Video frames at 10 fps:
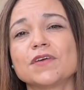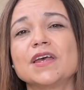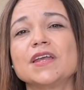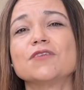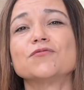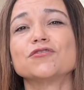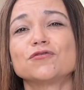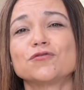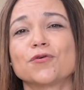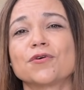and
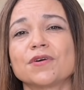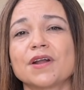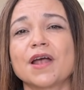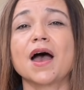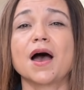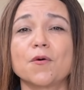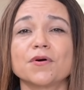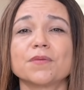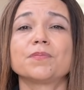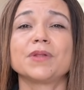restore
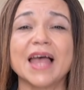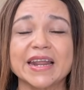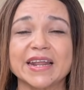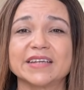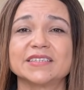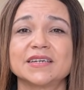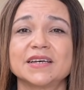our planet.